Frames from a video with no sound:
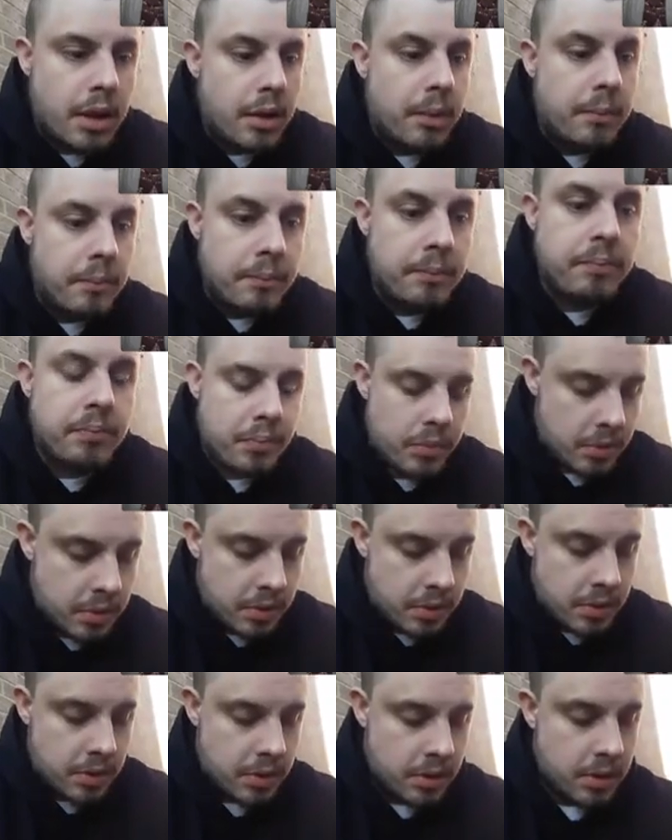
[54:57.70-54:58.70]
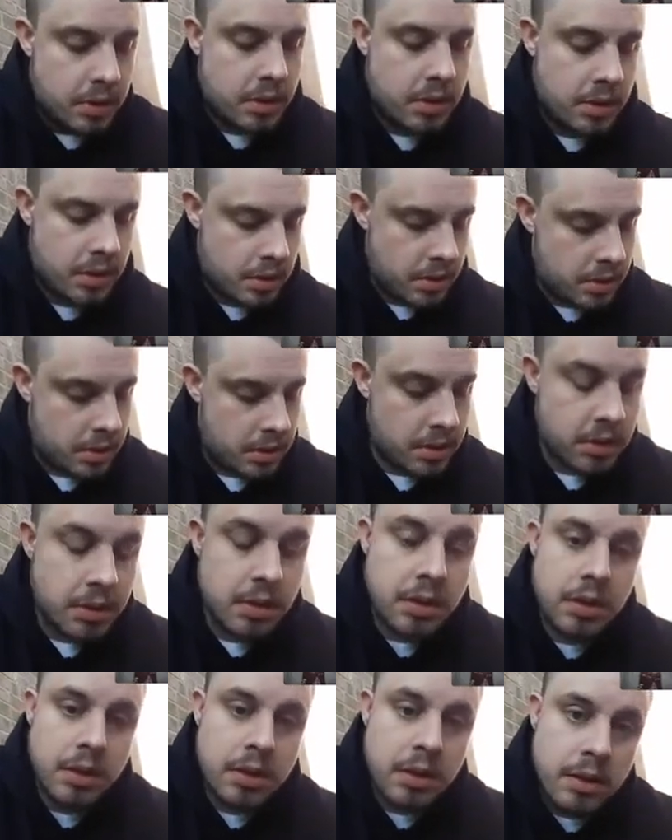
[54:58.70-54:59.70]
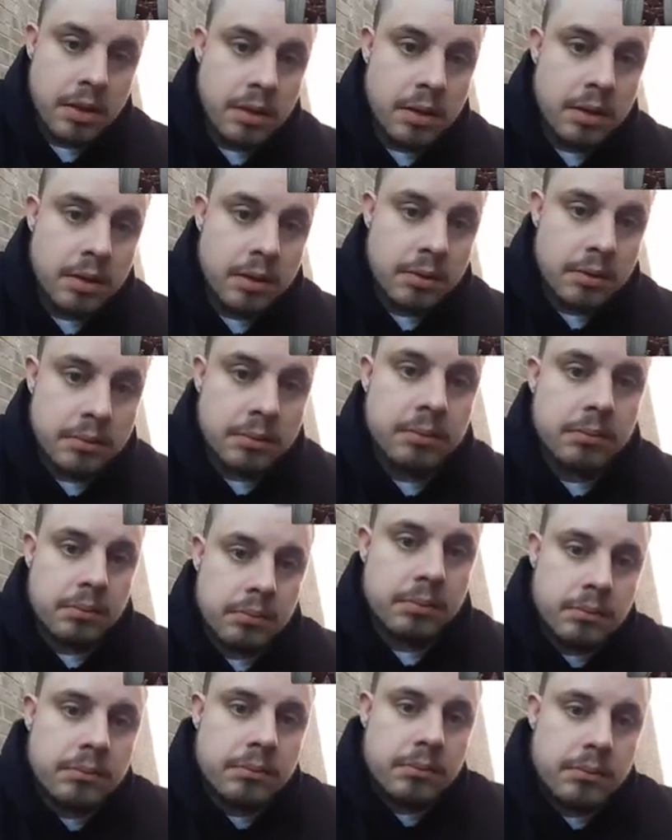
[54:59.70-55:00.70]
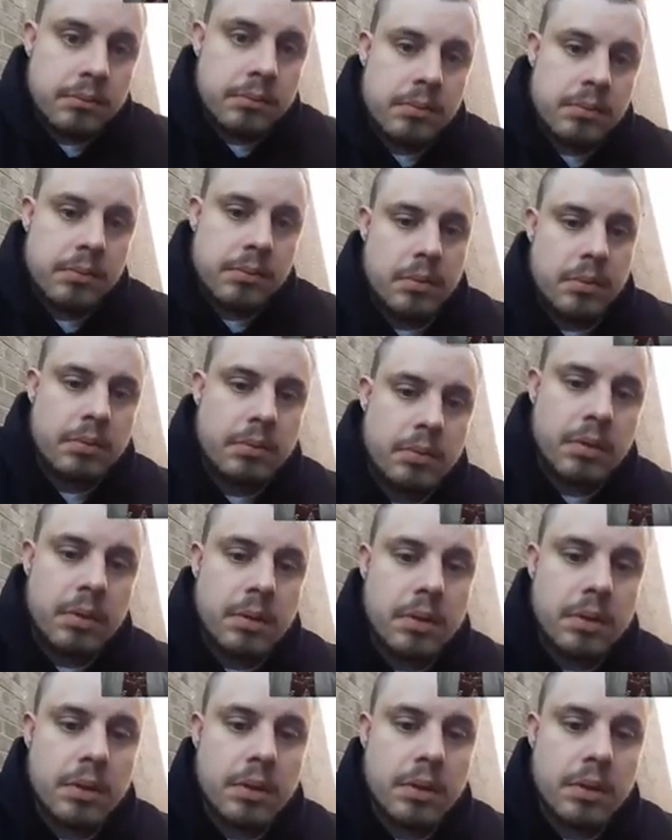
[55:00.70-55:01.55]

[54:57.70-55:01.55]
everybody sees what I'm doing, and now they see that. Oh, why am I paying